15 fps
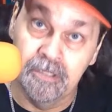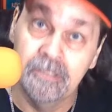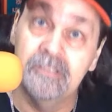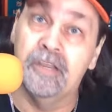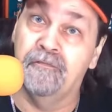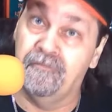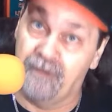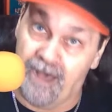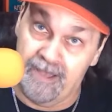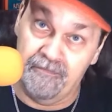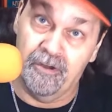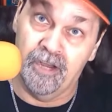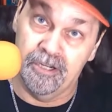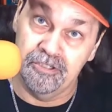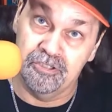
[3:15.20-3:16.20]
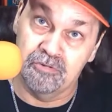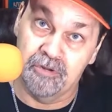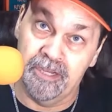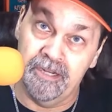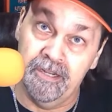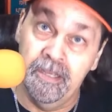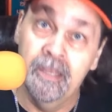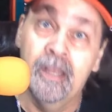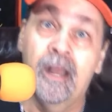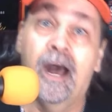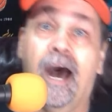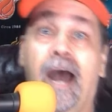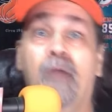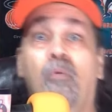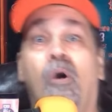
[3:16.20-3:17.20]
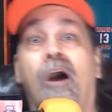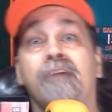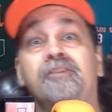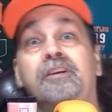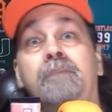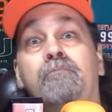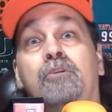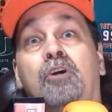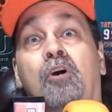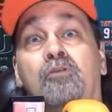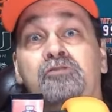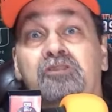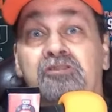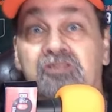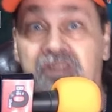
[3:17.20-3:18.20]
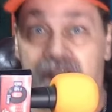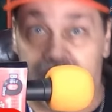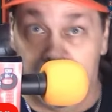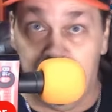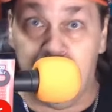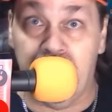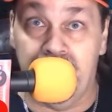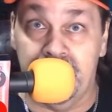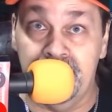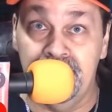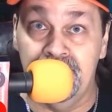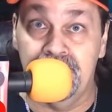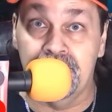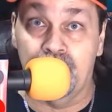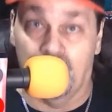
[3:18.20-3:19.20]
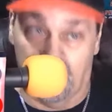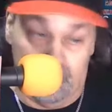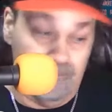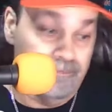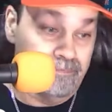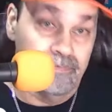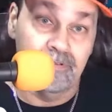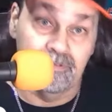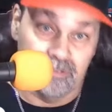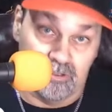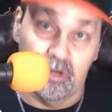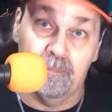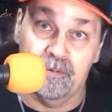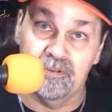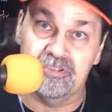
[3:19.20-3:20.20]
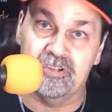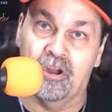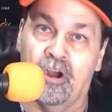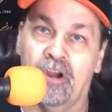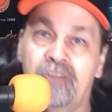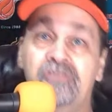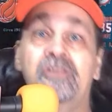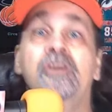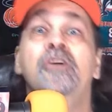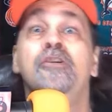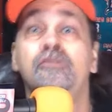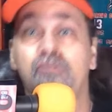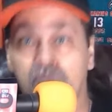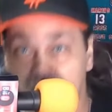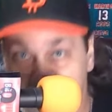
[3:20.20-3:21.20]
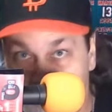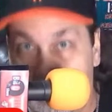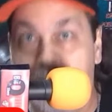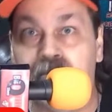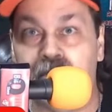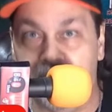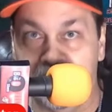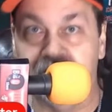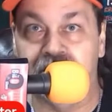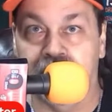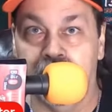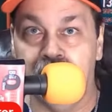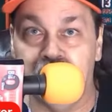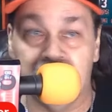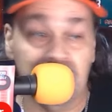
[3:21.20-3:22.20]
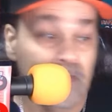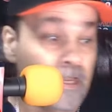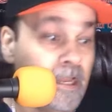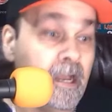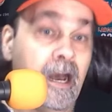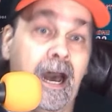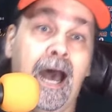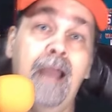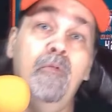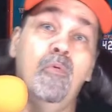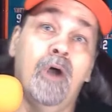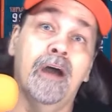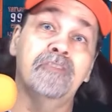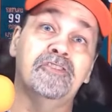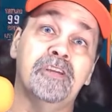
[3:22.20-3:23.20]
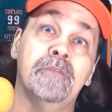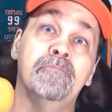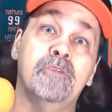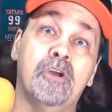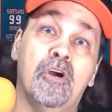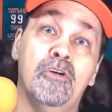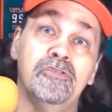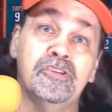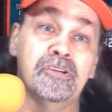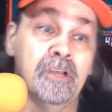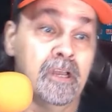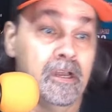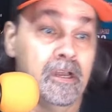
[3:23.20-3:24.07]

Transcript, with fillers: to 500. I watch him coach champions or superstars to championships. I watch him coach